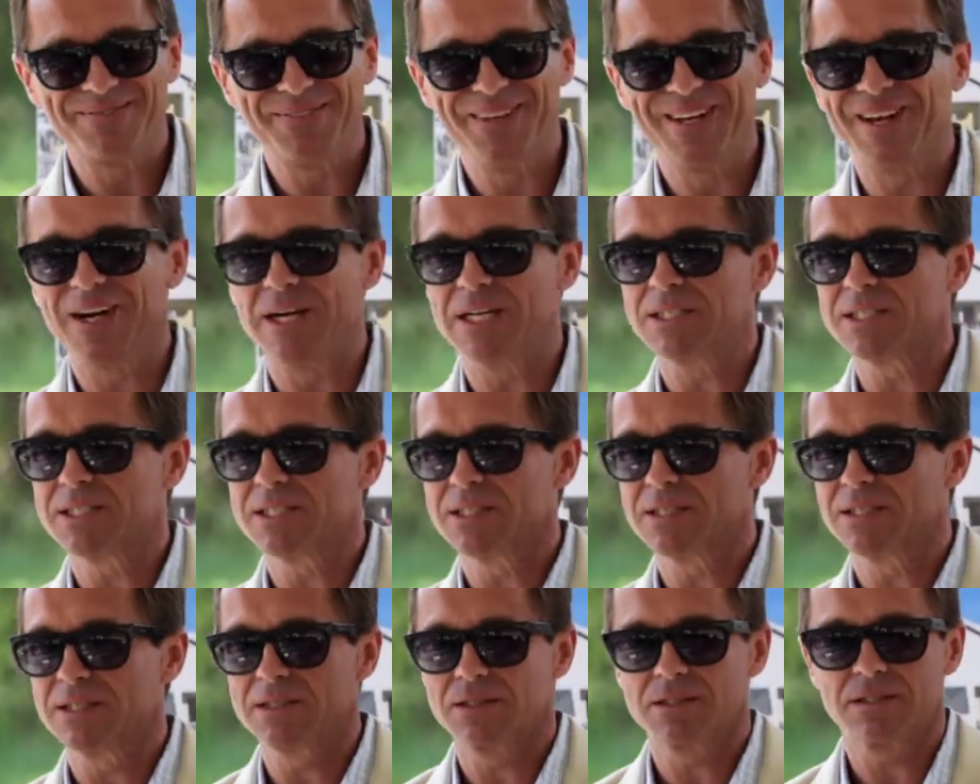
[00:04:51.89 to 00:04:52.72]

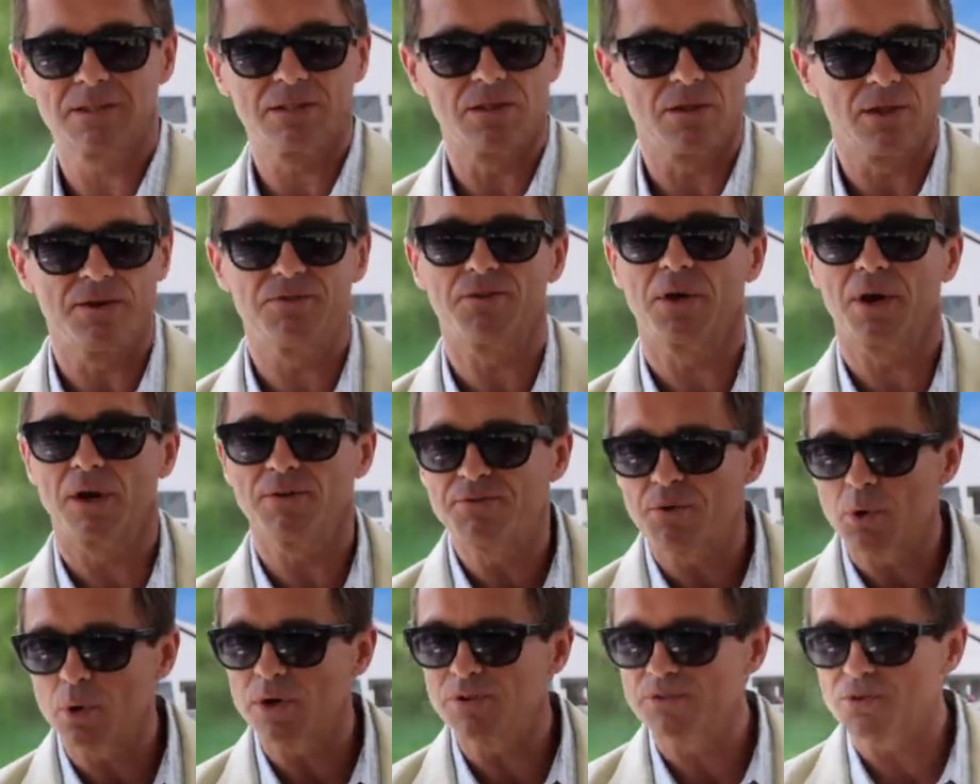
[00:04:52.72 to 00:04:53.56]
because delivering a
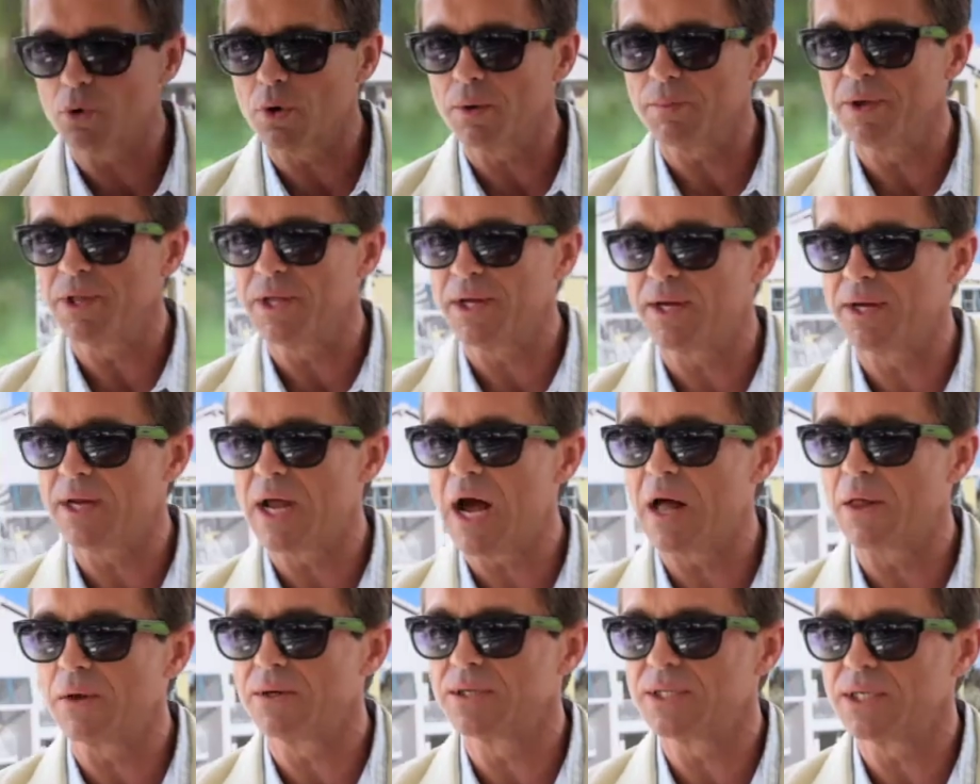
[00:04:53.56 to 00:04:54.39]
$44 million
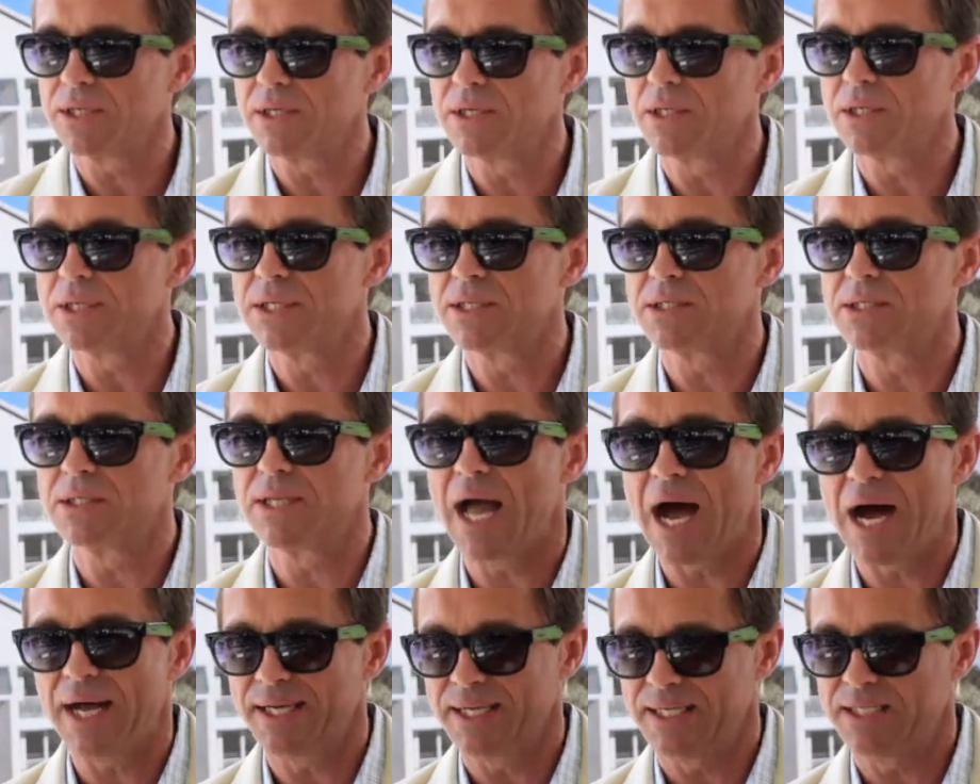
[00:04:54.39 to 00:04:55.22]
deal is
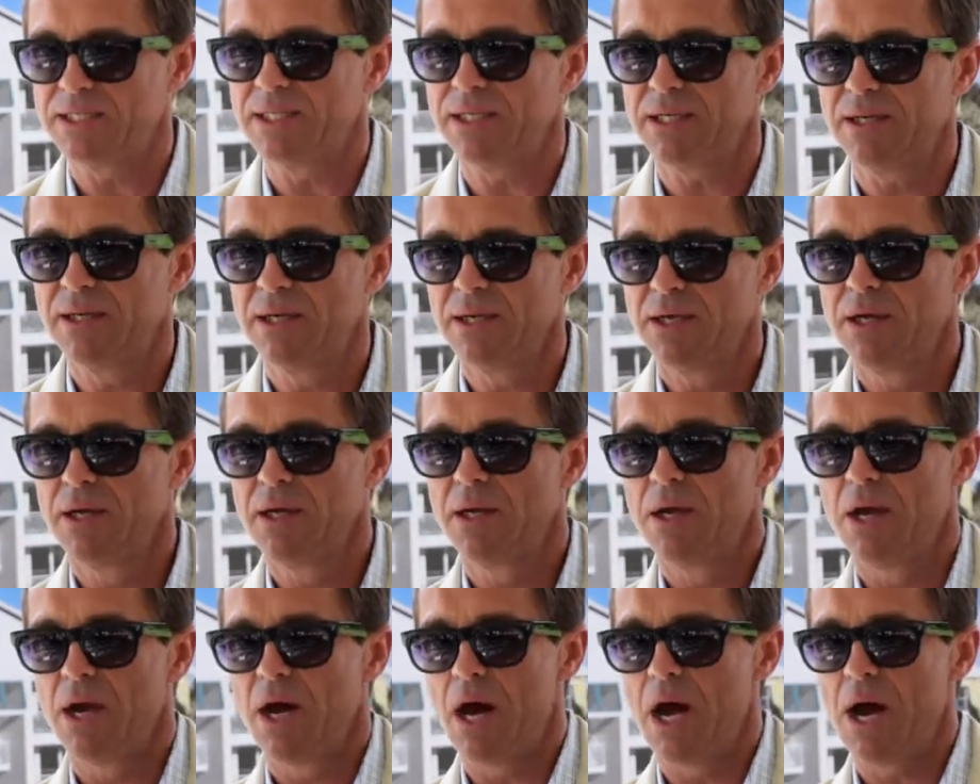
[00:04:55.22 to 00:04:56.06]
not easy.
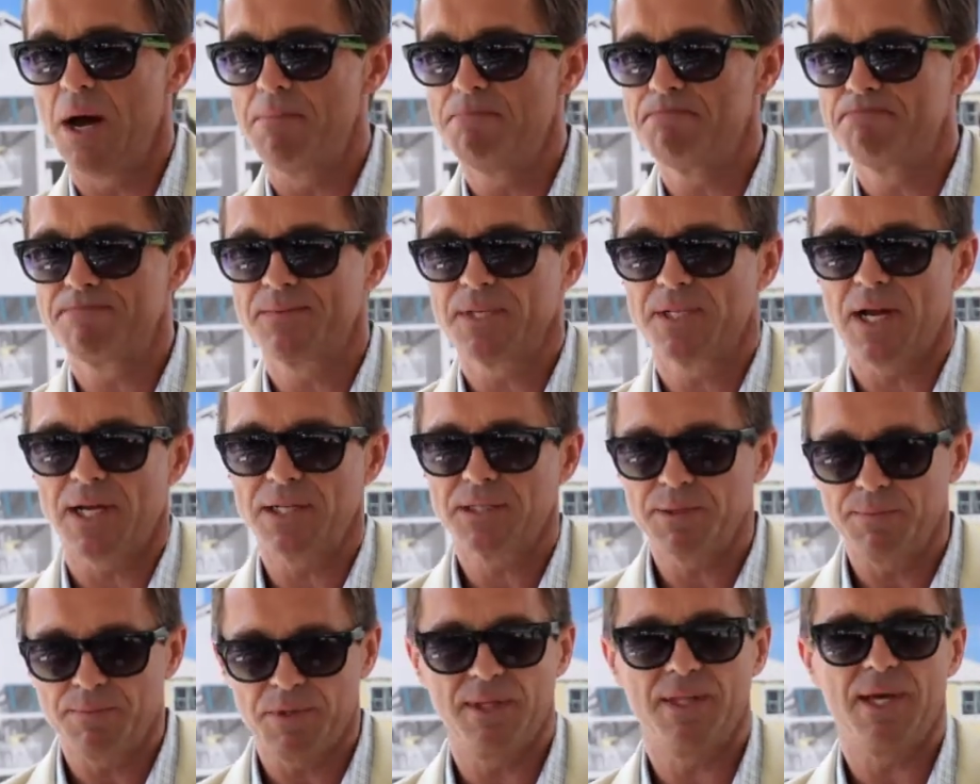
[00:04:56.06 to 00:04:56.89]
It's not
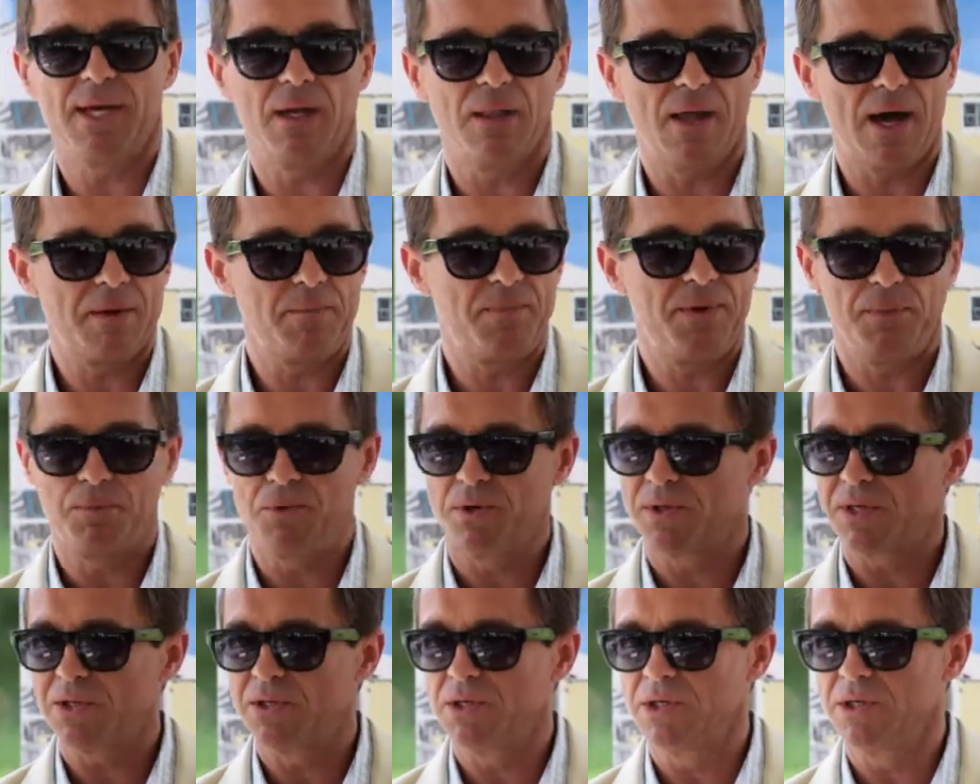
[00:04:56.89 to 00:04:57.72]
something that a lot of people
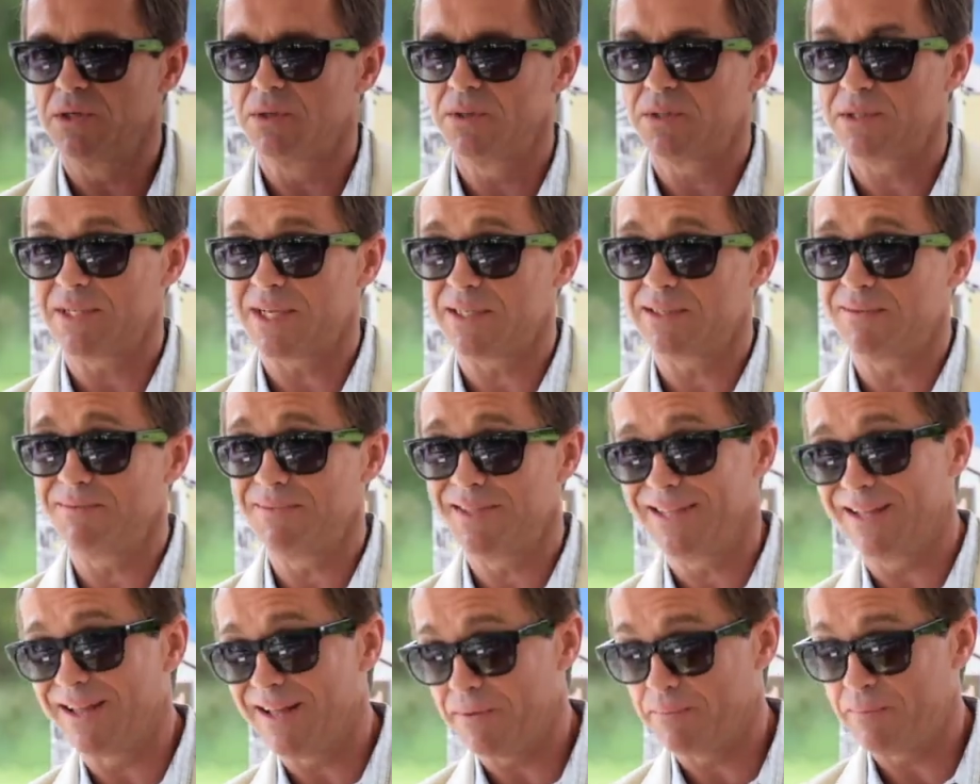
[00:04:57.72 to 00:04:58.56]
can do. It's not something
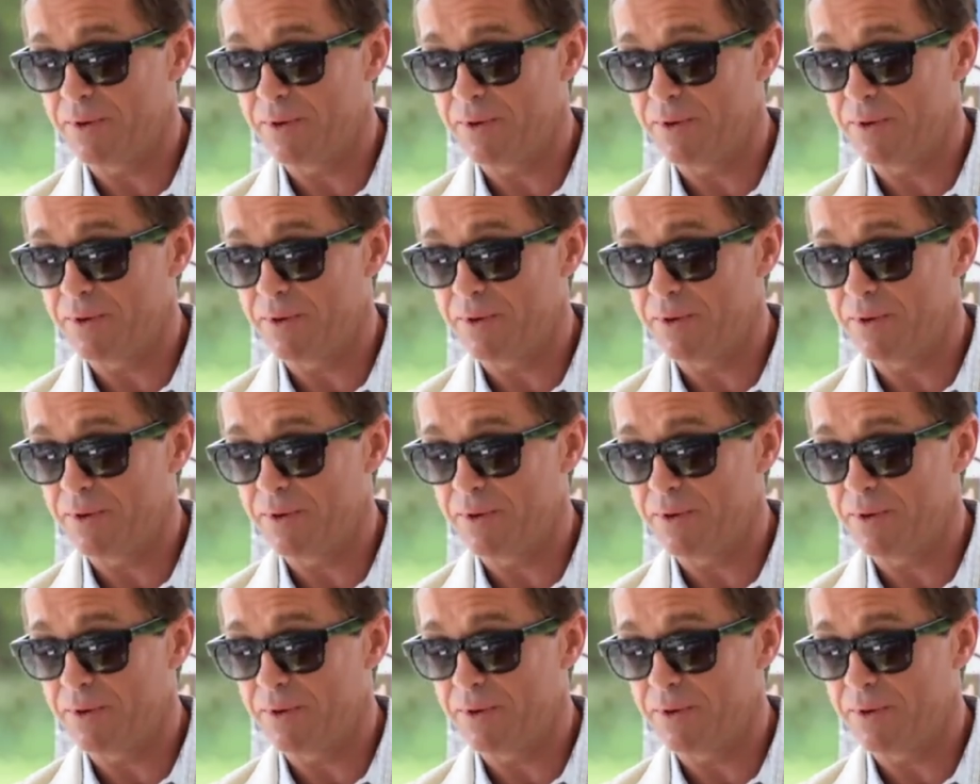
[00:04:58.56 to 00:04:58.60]
that a lot of